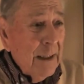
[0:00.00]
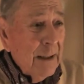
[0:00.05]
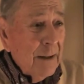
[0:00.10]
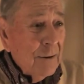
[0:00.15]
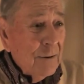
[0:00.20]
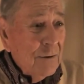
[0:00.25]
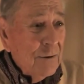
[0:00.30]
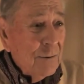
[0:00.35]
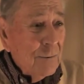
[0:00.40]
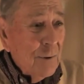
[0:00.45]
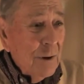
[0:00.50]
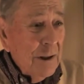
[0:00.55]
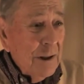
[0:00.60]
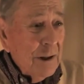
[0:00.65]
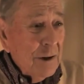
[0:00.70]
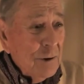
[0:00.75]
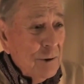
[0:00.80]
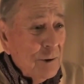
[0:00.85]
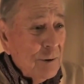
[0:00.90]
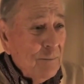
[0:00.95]

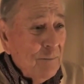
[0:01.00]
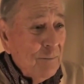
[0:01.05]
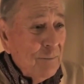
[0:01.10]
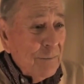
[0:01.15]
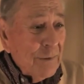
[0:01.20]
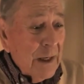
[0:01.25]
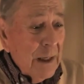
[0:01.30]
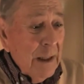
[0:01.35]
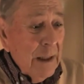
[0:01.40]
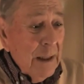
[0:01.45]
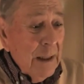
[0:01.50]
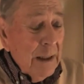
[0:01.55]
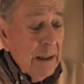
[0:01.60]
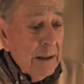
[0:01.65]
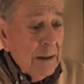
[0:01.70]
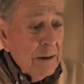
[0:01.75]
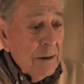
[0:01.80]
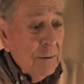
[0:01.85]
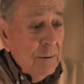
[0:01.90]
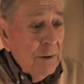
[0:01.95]
Strange.
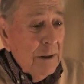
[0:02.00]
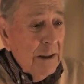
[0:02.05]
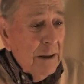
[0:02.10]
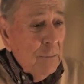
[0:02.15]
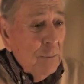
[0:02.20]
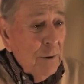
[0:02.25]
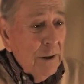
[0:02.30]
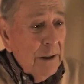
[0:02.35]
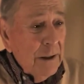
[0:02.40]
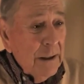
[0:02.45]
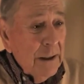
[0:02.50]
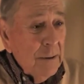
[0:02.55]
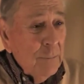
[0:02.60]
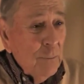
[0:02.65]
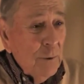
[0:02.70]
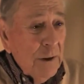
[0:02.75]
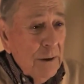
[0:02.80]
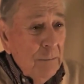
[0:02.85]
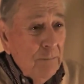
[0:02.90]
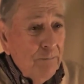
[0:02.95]
So anyway, then
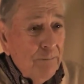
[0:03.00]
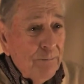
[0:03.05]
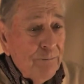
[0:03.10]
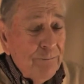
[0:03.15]
we